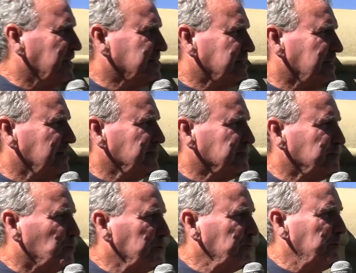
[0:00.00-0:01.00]
guest again this
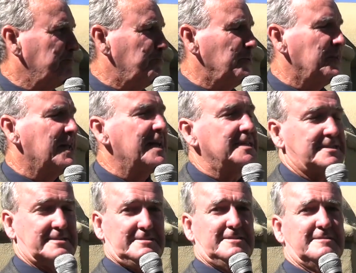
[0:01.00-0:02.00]
morning. We're
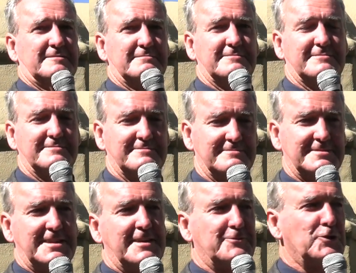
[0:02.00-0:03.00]
blessed
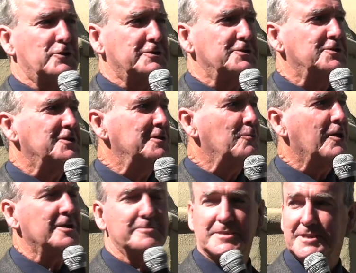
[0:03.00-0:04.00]
to have Dr. Judy
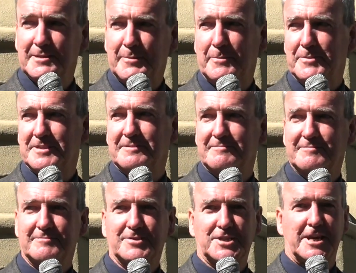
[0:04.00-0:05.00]
Wilyman come up and
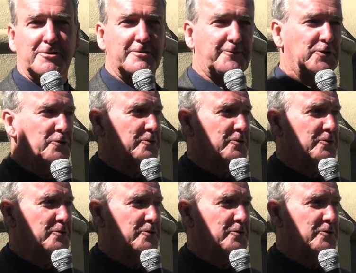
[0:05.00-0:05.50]
share a